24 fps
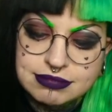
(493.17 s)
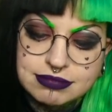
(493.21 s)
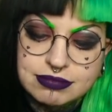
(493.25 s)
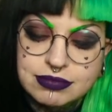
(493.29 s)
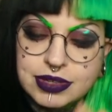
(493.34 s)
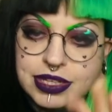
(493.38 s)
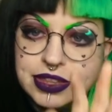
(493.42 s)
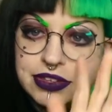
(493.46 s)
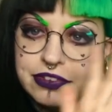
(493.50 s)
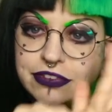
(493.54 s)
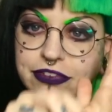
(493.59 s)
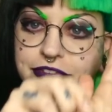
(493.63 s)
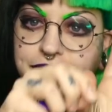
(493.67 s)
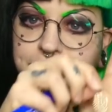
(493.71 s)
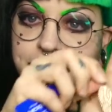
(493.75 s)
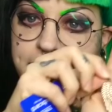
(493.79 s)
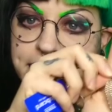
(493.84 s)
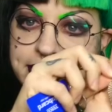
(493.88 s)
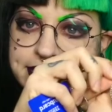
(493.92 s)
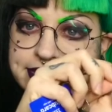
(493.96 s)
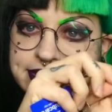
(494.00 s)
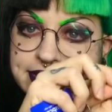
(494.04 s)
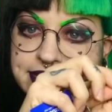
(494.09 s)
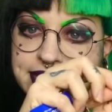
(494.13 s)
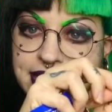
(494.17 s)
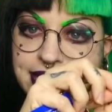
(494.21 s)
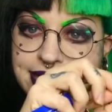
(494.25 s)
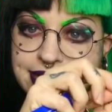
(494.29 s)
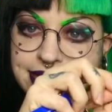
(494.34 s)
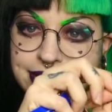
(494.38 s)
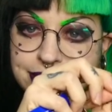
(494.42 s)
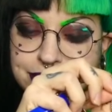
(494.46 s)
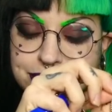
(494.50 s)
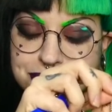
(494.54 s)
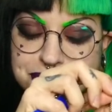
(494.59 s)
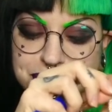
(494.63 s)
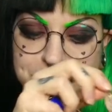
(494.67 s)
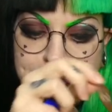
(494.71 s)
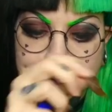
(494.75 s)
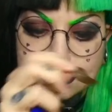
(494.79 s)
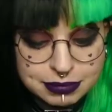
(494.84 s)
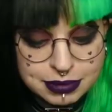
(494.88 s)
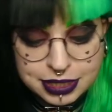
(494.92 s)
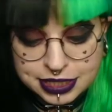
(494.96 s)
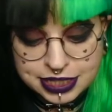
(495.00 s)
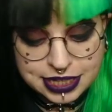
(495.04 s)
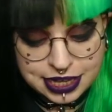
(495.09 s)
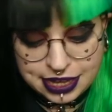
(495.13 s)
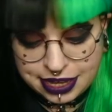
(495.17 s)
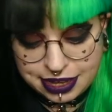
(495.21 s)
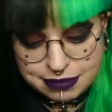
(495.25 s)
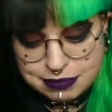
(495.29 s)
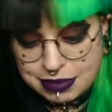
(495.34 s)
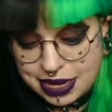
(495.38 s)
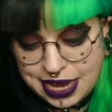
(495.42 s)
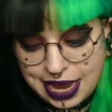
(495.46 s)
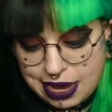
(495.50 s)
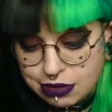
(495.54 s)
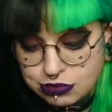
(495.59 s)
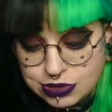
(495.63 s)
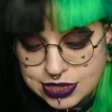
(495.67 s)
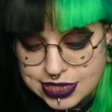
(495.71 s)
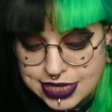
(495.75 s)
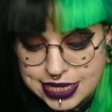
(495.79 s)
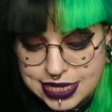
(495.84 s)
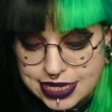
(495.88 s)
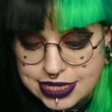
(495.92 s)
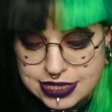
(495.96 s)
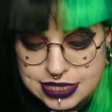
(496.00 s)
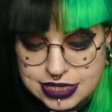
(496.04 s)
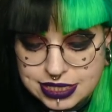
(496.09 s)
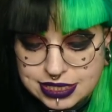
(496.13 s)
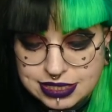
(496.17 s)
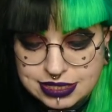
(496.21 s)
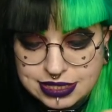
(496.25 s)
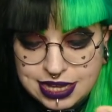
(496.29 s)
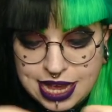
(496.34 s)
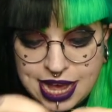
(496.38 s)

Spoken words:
Where the fuck did that come from? But yeah, my house keys.